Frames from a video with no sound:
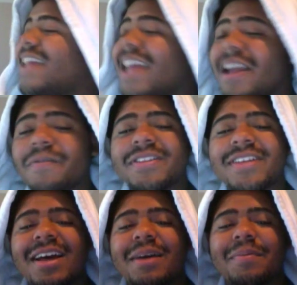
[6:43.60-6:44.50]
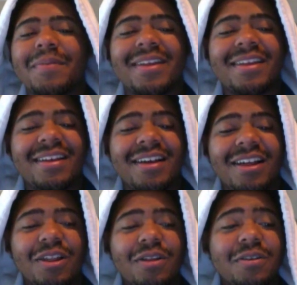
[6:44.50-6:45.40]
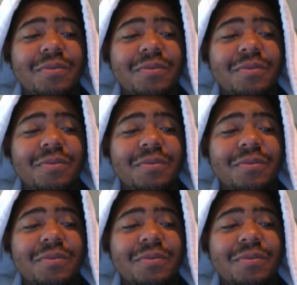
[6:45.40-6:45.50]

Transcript: Every time. Alola